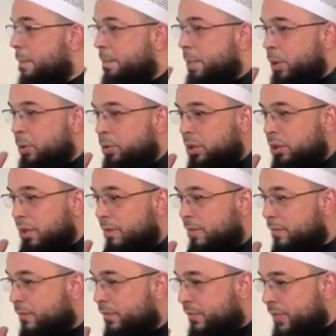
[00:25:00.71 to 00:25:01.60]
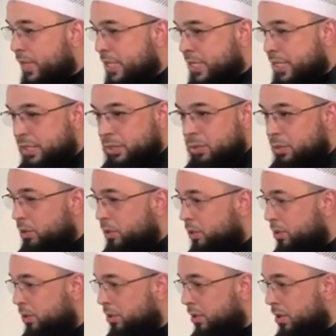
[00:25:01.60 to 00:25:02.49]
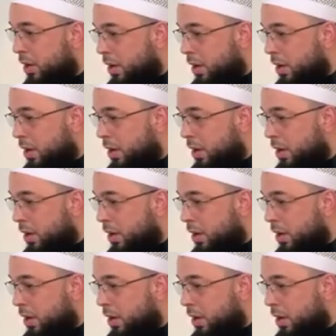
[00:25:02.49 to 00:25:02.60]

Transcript: both physical